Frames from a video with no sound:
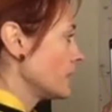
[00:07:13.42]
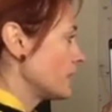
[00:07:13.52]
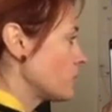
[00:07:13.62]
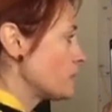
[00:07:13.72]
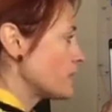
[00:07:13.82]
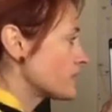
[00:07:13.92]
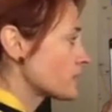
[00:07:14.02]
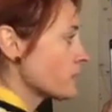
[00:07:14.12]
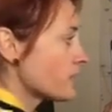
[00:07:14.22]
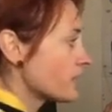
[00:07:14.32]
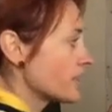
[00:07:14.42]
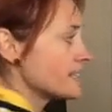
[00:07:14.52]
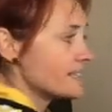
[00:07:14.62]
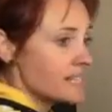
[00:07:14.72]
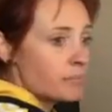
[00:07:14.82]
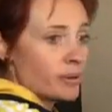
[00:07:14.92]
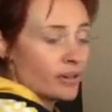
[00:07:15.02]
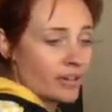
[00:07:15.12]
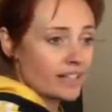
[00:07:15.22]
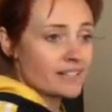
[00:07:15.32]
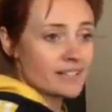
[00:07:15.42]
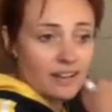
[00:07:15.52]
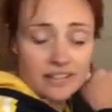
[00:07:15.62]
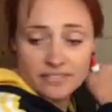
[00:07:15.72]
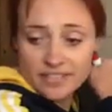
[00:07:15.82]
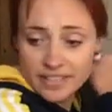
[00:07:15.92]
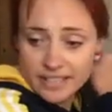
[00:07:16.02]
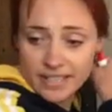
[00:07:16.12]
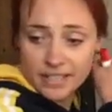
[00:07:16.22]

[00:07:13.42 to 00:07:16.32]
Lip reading: There will be something deeper inside of this.